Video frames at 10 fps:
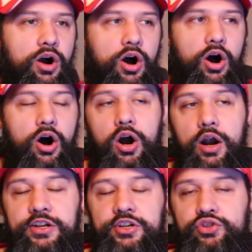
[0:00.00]
our
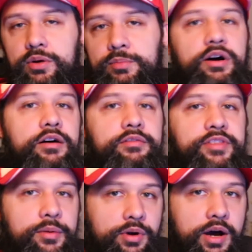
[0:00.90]
enjoyment of
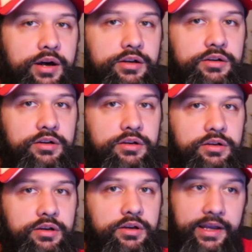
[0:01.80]
their product.
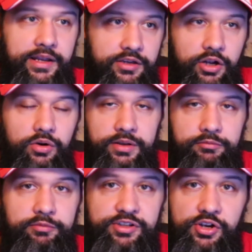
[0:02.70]
And you know, in
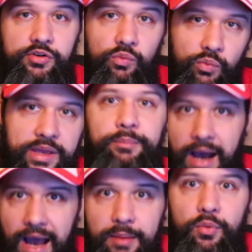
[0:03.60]
return, we
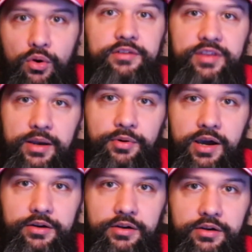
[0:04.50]
buy more of their
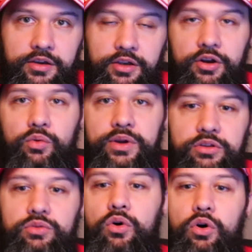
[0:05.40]
product. You know, we
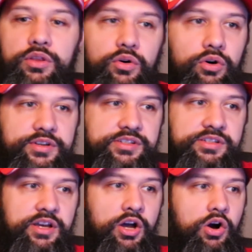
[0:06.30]
do all this
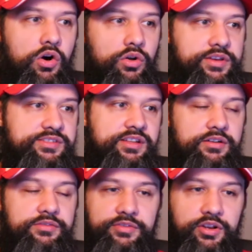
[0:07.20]
stuff.
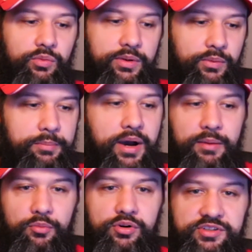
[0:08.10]
You know, we buy
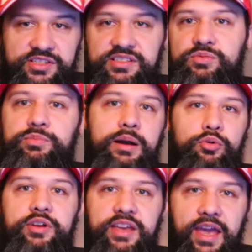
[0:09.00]
more systems, we buy more
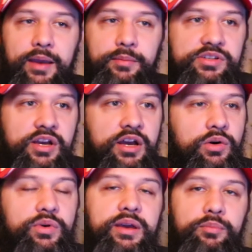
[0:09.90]
games,
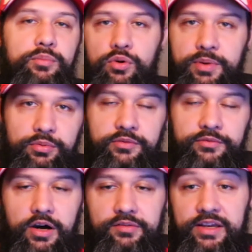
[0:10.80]
we get more people
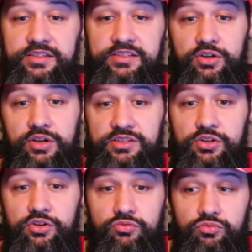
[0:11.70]
involved, and it's a
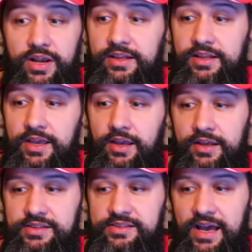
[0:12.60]
great thing.
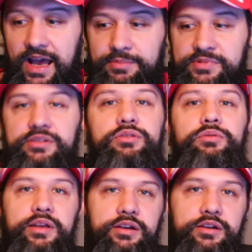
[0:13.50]
It's
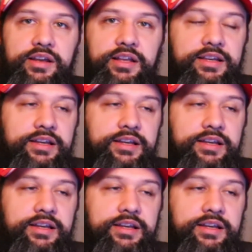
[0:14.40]
absolutely a great thing.